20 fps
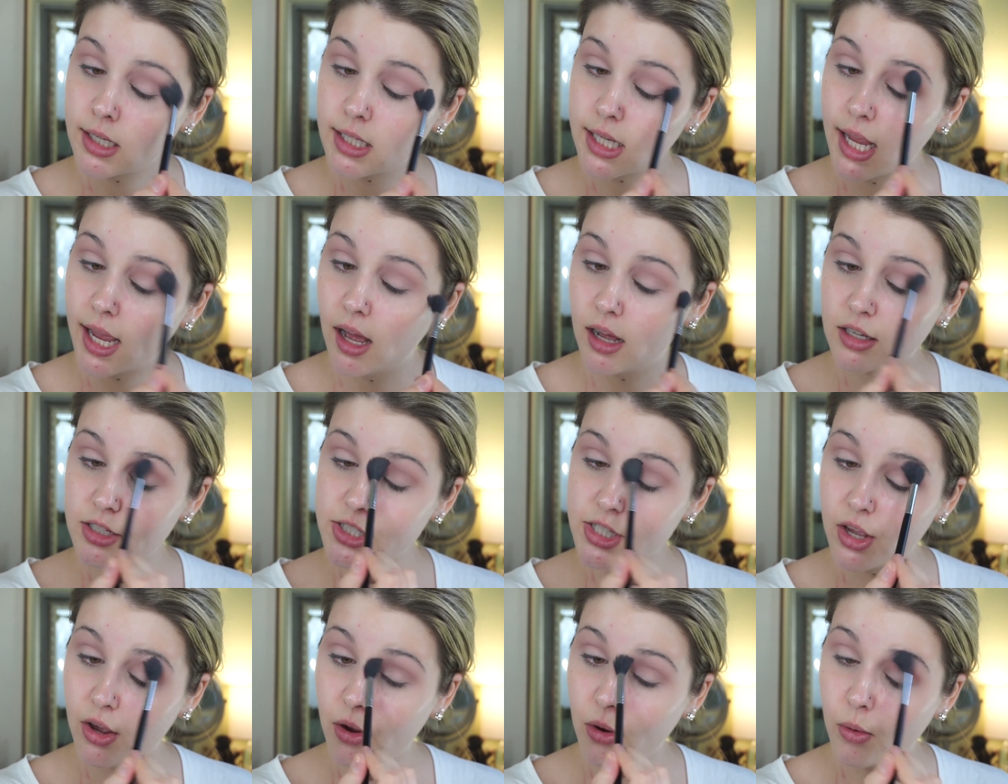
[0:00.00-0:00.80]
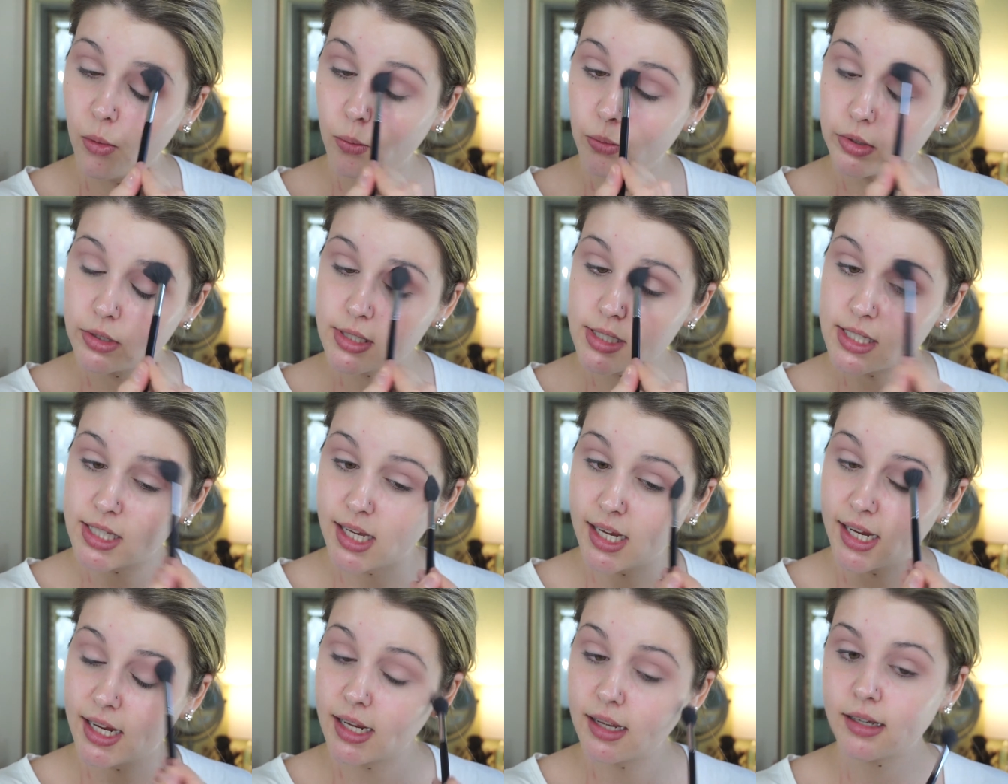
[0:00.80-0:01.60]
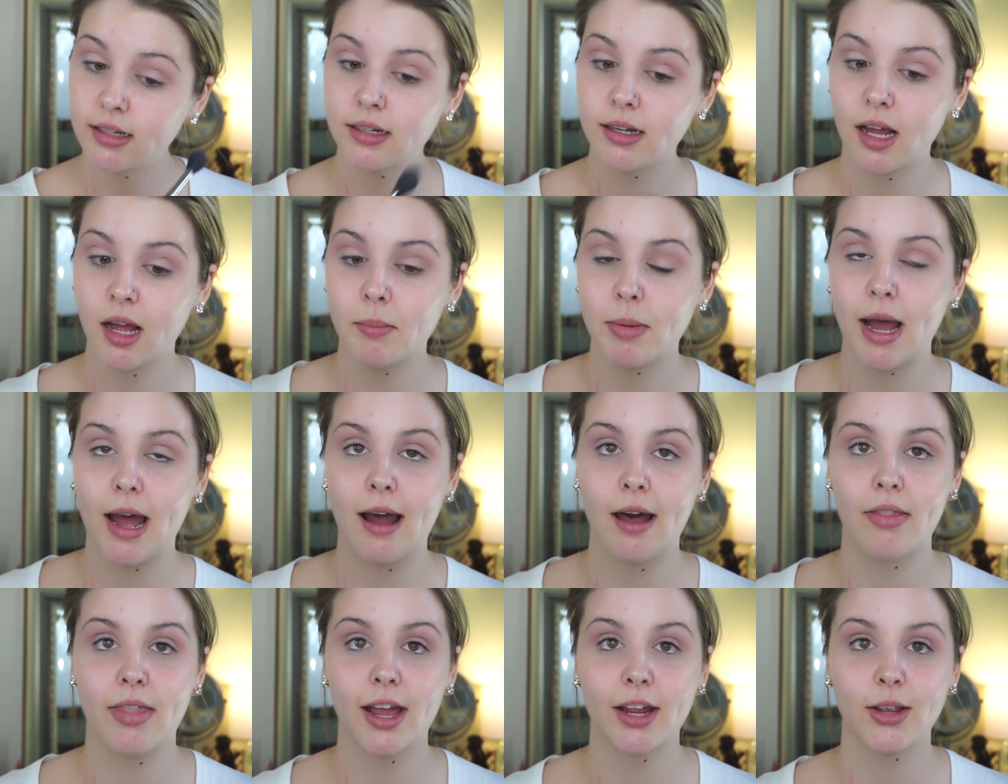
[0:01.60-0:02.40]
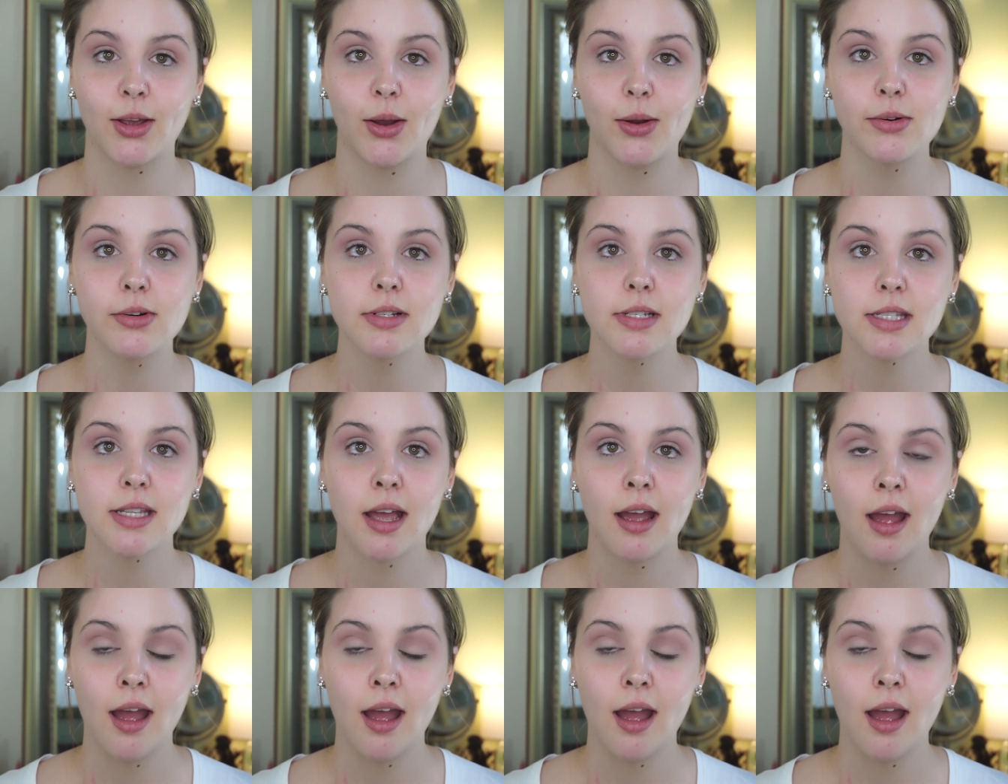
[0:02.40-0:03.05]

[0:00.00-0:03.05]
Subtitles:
yeah, so we'll see about how that goes.